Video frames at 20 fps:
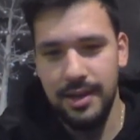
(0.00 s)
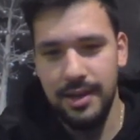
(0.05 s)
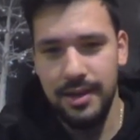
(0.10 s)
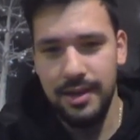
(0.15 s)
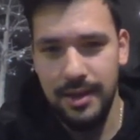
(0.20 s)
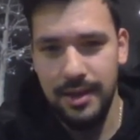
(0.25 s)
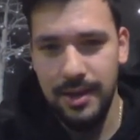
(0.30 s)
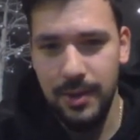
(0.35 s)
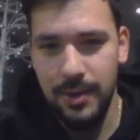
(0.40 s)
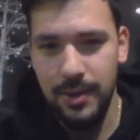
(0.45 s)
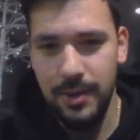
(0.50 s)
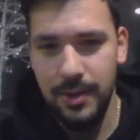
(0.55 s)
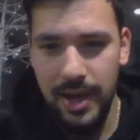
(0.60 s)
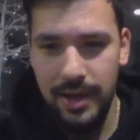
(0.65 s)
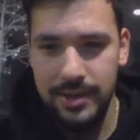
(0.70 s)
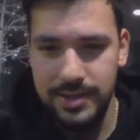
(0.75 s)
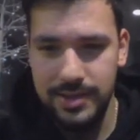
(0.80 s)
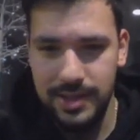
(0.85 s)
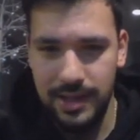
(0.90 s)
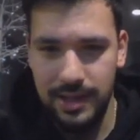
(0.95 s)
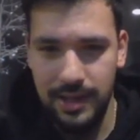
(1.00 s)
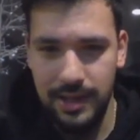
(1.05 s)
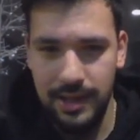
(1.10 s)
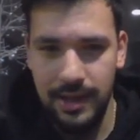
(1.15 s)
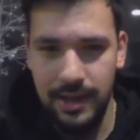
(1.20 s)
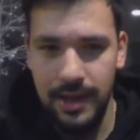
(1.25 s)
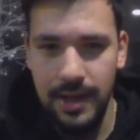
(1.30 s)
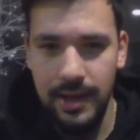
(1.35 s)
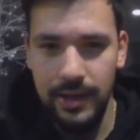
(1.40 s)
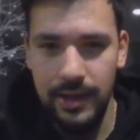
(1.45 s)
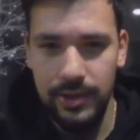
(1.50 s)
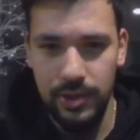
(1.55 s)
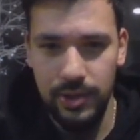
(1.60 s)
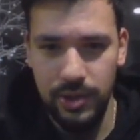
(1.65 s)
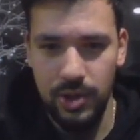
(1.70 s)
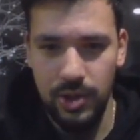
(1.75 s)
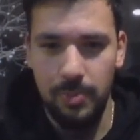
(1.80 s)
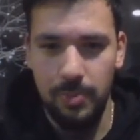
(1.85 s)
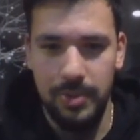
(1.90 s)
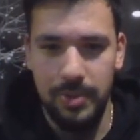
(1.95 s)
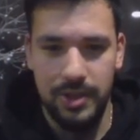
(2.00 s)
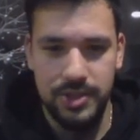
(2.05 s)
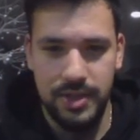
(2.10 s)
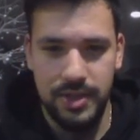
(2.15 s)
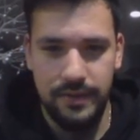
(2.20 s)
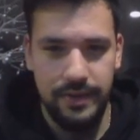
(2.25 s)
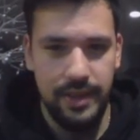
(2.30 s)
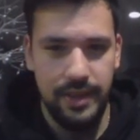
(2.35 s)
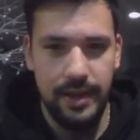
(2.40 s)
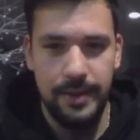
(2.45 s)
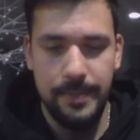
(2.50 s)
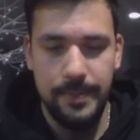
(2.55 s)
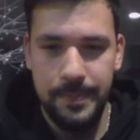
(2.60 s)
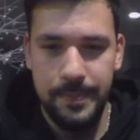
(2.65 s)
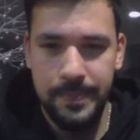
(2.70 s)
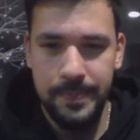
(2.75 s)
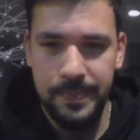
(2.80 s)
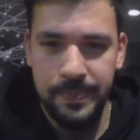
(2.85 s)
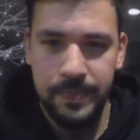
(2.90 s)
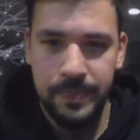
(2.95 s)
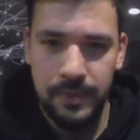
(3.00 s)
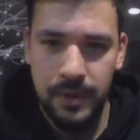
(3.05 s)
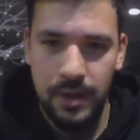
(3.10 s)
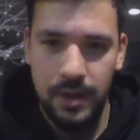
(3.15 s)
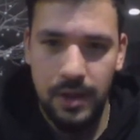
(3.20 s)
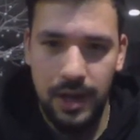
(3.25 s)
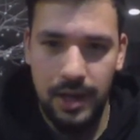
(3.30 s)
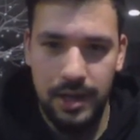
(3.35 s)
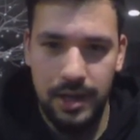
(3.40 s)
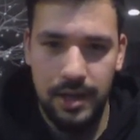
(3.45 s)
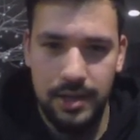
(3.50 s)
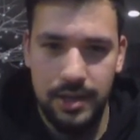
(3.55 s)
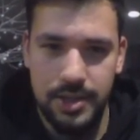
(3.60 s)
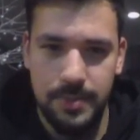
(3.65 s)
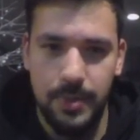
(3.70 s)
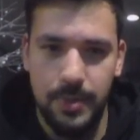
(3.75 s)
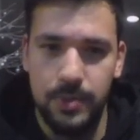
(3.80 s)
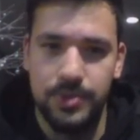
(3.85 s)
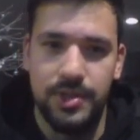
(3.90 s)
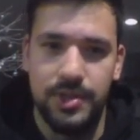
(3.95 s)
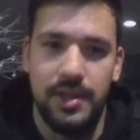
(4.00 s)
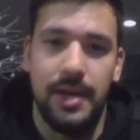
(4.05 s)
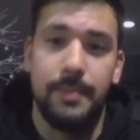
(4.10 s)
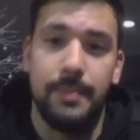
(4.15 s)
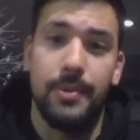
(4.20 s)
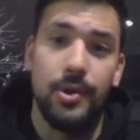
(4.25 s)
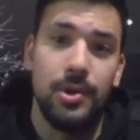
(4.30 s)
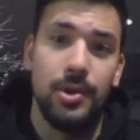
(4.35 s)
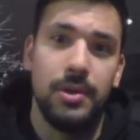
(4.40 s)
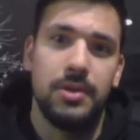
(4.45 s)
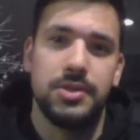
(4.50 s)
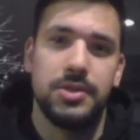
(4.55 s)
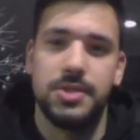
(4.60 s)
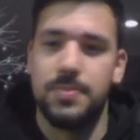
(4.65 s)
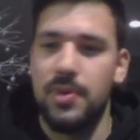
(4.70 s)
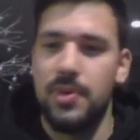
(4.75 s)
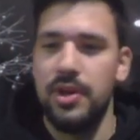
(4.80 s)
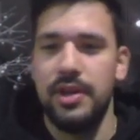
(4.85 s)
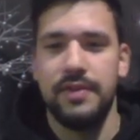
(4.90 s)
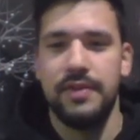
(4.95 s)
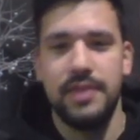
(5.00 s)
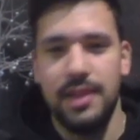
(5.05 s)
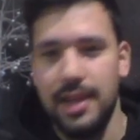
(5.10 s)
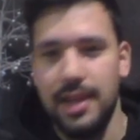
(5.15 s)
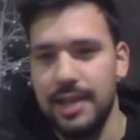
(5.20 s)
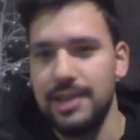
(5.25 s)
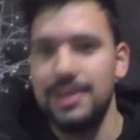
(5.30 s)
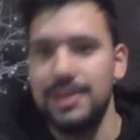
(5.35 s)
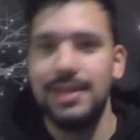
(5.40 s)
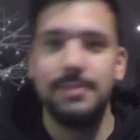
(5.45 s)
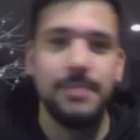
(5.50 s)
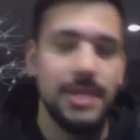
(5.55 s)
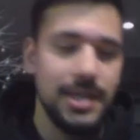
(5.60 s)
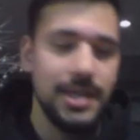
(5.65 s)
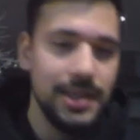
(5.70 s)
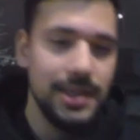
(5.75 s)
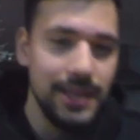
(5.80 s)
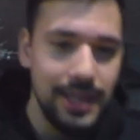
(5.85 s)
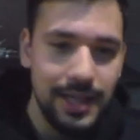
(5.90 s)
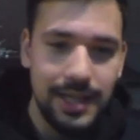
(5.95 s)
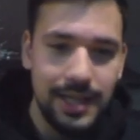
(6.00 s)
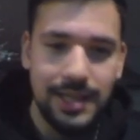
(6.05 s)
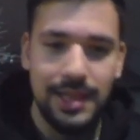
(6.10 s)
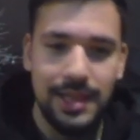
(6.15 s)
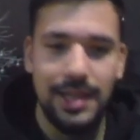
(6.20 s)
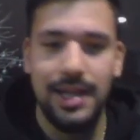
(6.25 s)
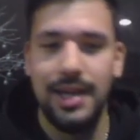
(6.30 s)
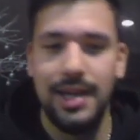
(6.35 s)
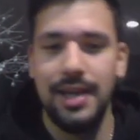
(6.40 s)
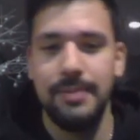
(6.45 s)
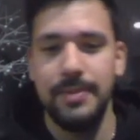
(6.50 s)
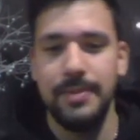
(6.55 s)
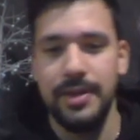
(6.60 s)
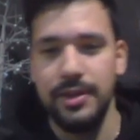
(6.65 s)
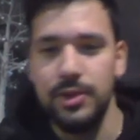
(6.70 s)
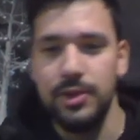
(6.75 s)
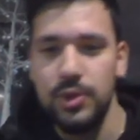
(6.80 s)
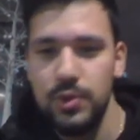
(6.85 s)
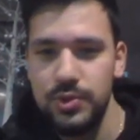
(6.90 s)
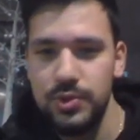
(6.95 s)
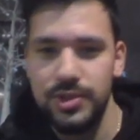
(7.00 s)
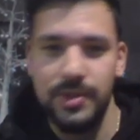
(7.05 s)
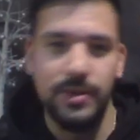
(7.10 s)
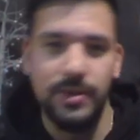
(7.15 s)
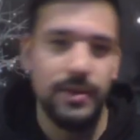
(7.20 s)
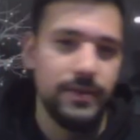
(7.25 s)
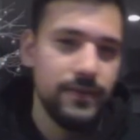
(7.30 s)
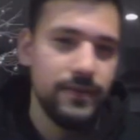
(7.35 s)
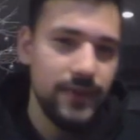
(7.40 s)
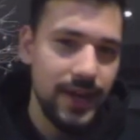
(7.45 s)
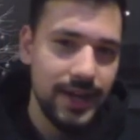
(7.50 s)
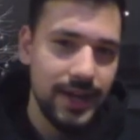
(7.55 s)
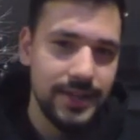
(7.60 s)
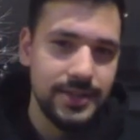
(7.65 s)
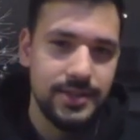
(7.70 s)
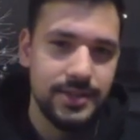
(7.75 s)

in a way it's like you can go plus off of that. As opposed to like Pearly or Sprite, you have to like link climb and use their effects